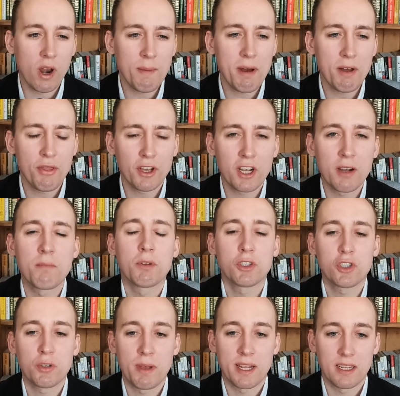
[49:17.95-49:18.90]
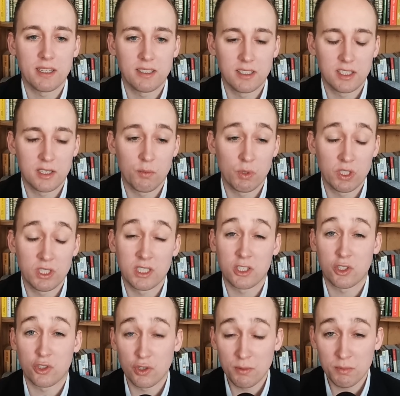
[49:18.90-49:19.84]
about the commercial banking system, which is
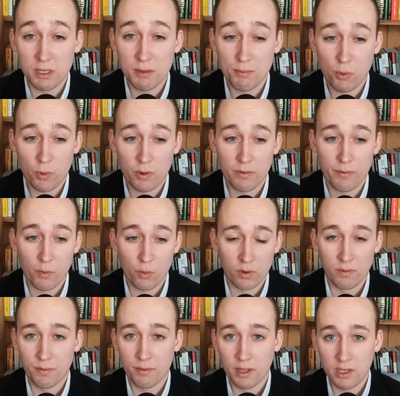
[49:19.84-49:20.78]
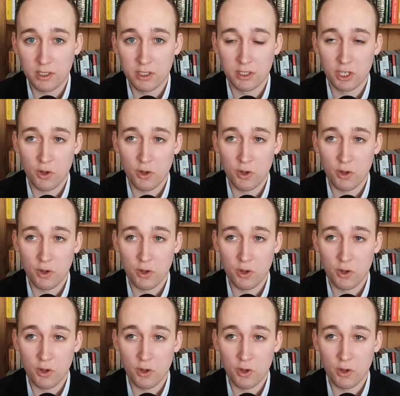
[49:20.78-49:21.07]
extremely important for inflation?